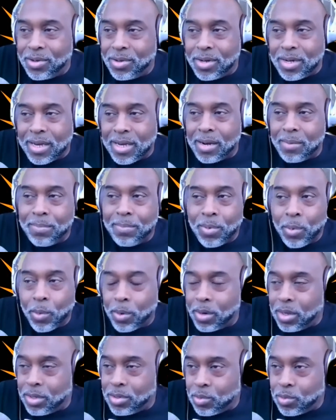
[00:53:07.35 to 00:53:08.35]
You're not
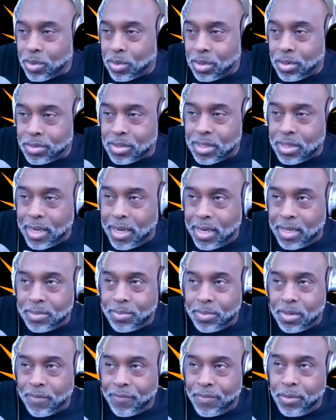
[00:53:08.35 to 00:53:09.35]
important on the world stage,
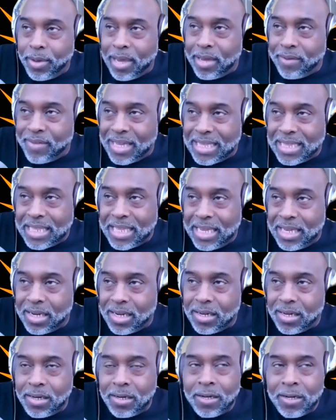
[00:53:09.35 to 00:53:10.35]
but if you have a
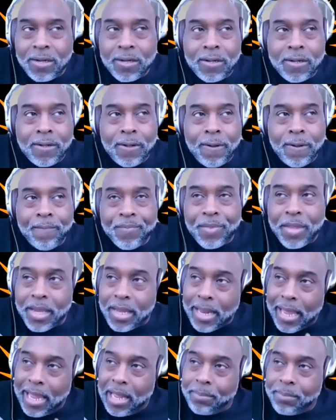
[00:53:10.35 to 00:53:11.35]
leader that
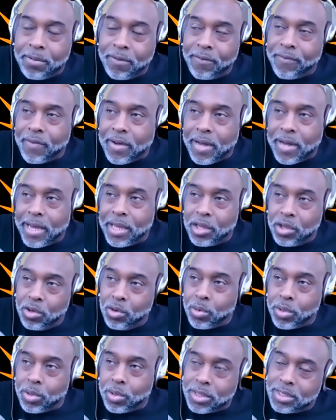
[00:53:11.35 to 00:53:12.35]
can amplify
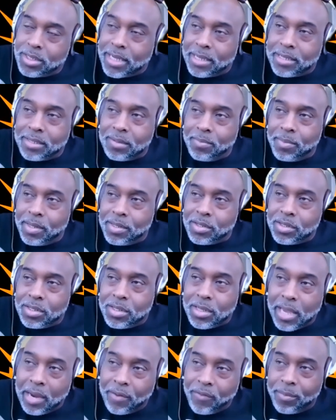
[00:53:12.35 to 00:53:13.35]
your sentiments
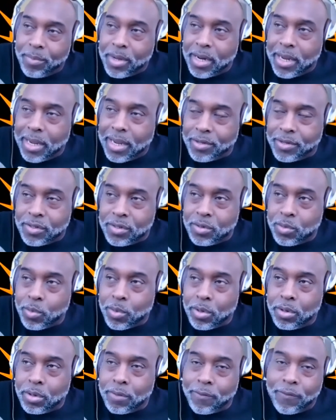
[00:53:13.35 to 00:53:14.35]
to everybody else in the
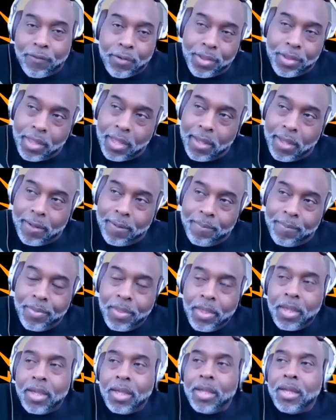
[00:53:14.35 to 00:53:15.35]
world, for
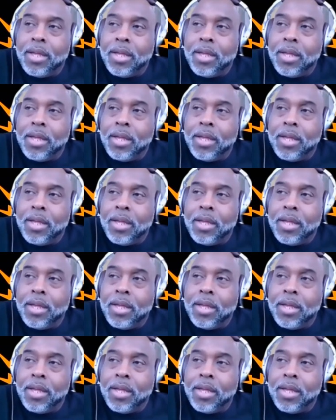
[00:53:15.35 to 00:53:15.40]
them,